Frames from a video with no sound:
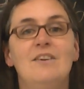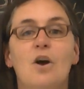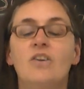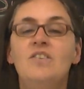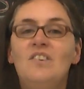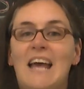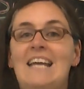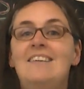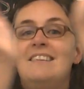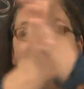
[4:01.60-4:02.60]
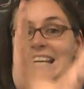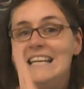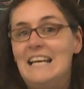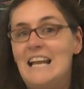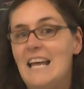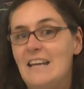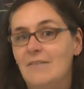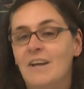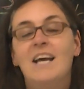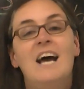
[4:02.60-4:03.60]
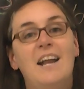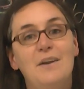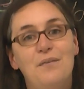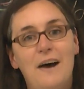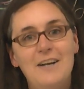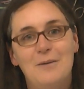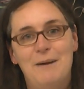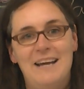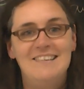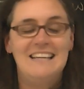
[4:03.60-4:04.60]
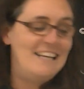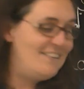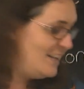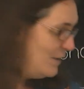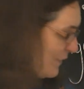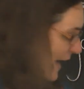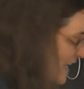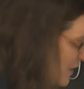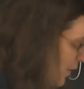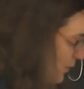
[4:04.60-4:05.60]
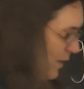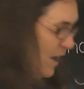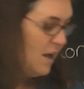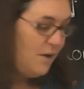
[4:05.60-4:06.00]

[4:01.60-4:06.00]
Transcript: contains the DNA. And the final bit is the vacuole.